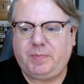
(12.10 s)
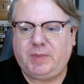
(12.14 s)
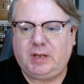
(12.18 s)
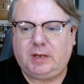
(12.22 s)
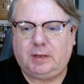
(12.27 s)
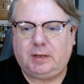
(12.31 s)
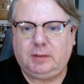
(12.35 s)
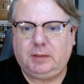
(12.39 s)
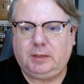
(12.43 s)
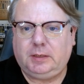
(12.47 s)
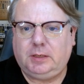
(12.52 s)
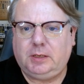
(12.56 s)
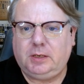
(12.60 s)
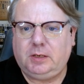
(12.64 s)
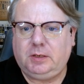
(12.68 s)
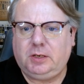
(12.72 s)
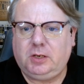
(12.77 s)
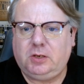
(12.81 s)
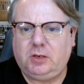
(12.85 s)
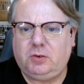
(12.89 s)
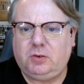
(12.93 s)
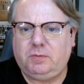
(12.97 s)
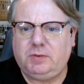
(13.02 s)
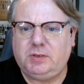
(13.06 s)
going to
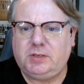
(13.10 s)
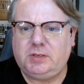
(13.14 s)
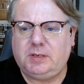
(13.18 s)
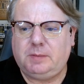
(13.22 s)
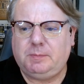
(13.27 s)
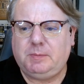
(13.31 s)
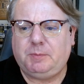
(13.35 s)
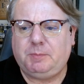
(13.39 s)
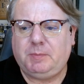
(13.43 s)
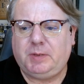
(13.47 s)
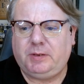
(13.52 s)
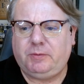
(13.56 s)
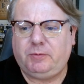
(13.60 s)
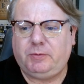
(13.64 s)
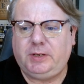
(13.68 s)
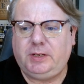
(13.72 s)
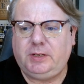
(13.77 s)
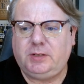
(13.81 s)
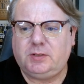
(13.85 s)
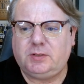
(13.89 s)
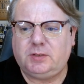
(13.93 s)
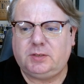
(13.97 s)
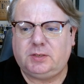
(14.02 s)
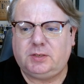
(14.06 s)
go over some of my
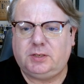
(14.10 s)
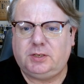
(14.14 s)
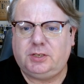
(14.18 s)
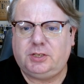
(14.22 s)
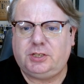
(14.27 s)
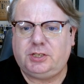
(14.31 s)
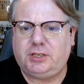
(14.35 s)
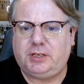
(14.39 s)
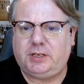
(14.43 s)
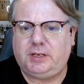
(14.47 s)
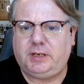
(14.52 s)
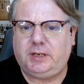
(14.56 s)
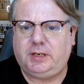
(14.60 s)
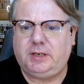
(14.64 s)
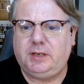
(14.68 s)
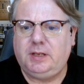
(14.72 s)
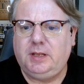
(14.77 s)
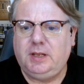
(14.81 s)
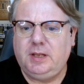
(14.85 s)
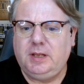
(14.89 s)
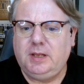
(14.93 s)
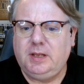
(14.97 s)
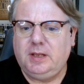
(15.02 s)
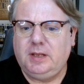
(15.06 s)
research
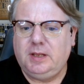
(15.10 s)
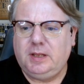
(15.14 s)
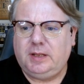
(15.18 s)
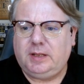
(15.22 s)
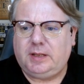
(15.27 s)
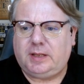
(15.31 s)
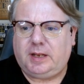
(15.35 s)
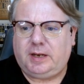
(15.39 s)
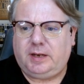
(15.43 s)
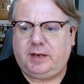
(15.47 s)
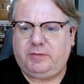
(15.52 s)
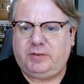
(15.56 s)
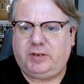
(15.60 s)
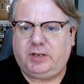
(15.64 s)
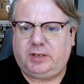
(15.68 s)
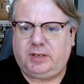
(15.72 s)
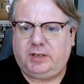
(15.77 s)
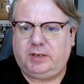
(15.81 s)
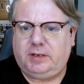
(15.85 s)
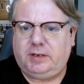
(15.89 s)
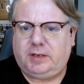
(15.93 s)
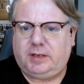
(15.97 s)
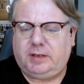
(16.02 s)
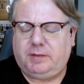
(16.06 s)
that I've
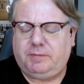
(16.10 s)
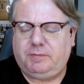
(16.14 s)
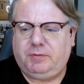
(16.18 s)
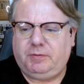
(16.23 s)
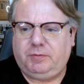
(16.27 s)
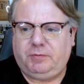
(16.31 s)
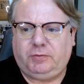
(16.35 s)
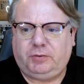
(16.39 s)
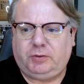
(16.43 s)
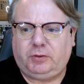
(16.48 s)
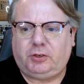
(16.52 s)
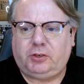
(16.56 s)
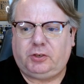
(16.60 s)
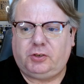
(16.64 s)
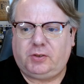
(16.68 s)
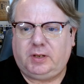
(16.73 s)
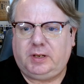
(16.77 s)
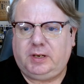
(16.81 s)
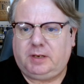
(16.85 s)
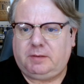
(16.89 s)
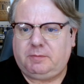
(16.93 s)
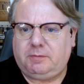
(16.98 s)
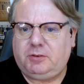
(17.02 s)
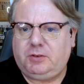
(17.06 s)
done first
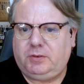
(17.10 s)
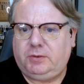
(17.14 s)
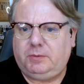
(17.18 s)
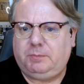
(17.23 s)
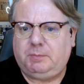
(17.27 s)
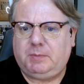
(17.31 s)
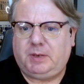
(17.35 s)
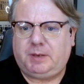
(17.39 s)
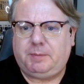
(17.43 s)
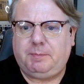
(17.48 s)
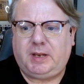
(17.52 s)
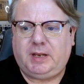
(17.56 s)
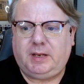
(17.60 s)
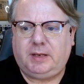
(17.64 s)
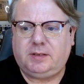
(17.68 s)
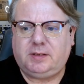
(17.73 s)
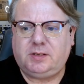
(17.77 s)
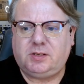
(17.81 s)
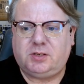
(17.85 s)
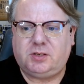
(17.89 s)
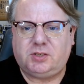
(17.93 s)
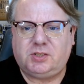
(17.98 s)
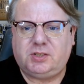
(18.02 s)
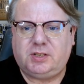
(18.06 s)
lead up to my
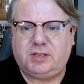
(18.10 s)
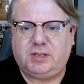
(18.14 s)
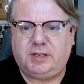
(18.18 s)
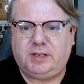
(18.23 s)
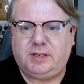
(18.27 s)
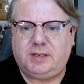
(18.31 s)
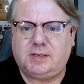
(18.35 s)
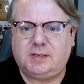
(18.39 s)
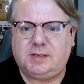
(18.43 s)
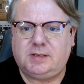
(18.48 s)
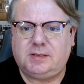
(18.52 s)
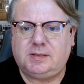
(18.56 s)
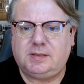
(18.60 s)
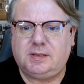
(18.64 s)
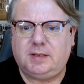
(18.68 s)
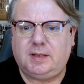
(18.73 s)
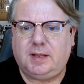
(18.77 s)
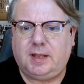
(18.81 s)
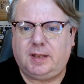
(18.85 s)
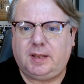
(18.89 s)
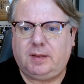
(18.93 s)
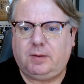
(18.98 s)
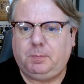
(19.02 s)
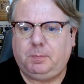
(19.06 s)
master's thesis, and
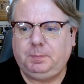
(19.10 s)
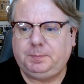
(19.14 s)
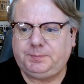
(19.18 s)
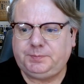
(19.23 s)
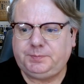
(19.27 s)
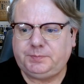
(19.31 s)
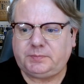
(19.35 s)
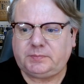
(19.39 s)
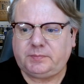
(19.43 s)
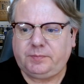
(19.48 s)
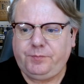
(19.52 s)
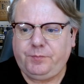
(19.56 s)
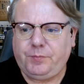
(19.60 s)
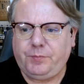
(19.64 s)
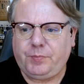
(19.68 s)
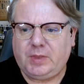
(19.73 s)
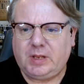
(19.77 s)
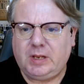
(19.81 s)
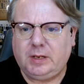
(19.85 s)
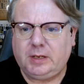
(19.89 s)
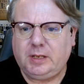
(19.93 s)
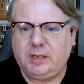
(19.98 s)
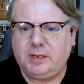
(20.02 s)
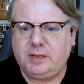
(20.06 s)
I'm
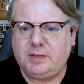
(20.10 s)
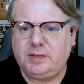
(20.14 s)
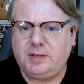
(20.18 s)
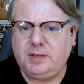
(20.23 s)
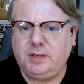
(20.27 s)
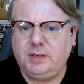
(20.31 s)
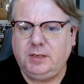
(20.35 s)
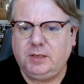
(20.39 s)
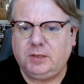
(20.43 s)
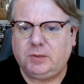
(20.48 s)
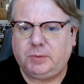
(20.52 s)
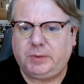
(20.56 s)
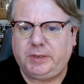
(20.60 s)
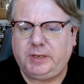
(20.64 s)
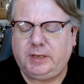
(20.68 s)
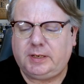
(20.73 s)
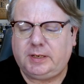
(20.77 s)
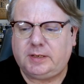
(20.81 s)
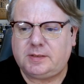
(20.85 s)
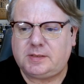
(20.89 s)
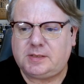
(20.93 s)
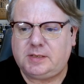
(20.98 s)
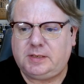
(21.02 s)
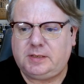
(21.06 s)
continuing
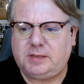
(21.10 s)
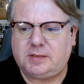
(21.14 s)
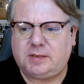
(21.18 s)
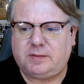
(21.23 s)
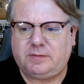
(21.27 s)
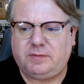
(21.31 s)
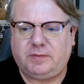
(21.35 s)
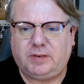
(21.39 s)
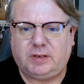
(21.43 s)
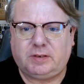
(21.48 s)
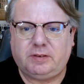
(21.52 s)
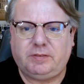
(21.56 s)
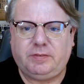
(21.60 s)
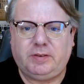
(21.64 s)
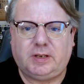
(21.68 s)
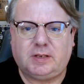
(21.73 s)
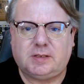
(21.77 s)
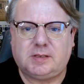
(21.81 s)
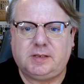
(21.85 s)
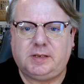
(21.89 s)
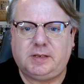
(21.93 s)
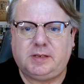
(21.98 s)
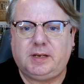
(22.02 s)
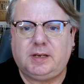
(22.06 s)
as it's a very
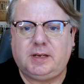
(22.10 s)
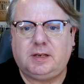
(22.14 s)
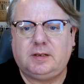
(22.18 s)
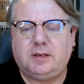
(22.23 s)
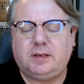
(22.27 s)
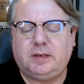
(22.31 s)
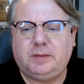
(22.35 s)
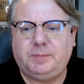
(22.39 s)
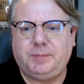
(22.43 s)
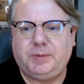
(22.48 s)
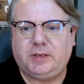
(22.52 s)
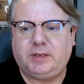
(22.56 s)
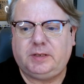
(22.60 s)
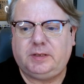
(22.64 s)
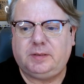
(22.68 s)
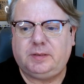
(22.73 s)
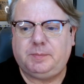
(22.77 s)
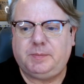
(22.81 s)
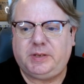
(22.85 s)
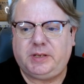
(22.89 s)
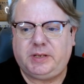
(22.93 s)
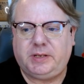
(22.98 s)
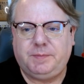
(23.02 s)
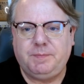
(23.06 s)
fascinating topic to
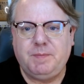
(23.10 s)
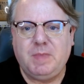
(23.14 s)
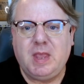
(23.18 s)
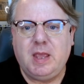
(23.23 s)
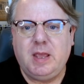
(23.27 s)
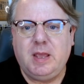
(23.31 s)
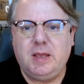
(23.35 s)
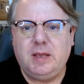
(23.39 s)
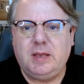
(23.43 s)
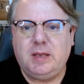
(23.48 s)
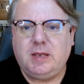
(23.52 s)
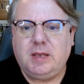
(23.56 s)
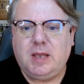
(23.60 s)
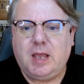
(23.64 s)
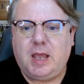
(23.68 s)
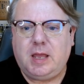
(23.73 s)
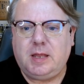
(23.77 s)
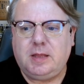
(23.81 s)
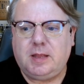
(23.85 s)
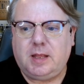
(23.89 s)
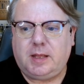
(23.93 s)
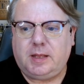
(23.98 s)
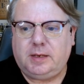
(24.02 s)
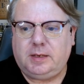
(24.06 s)
me.
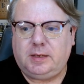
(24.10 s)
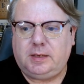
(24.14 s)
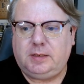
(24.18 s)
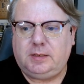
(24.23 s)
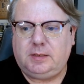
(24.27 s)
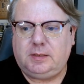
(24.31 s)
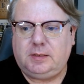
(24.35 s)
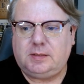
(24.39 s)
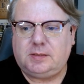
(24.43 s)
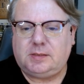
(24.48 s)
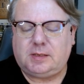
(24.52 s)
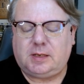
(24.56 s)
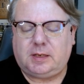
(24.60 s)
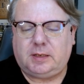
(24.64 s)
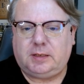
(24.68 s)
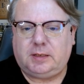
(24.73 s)
And that is